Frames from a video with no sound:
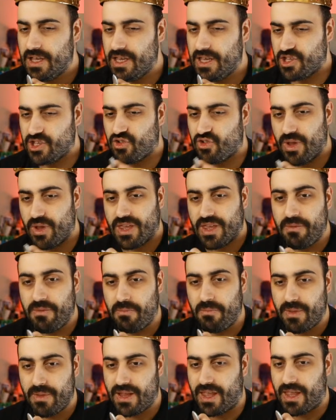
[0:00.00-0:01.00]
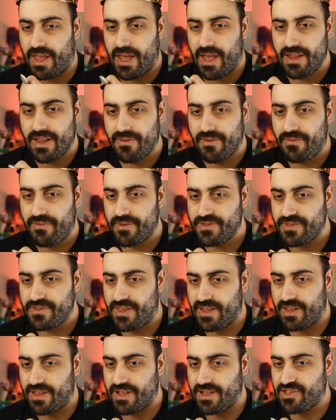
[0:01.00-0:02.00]
a striking mini, and the first
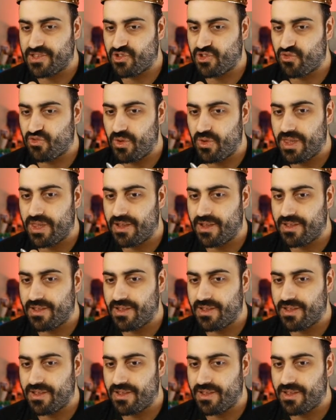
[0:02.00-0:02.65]
thing that is striking